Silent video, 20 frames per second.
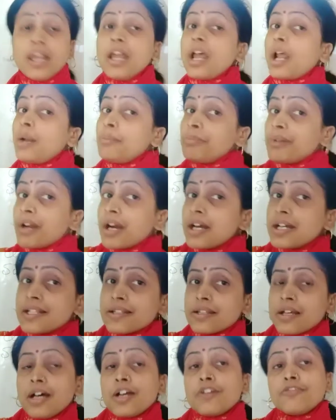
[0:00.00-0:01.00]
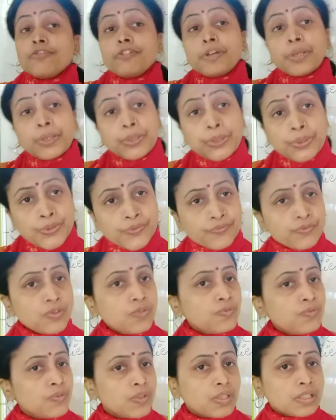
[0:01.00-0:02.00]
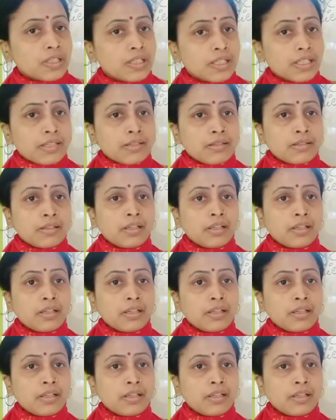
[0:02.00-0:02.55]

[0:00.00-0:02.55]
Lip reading: and plants are very useful for us.